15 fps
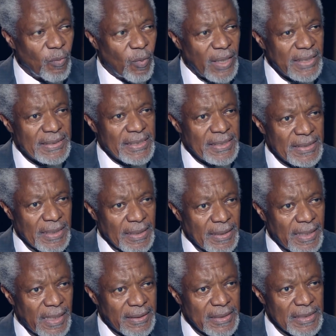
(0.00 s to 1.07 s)
what is it
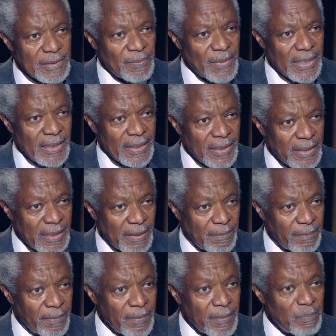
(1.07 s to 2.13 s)
that is making
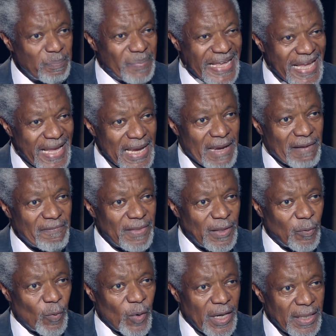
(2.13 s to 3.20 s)
them behave
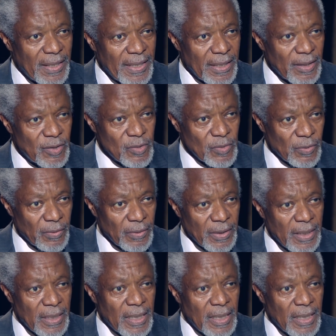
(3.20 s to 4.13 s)
the way they do,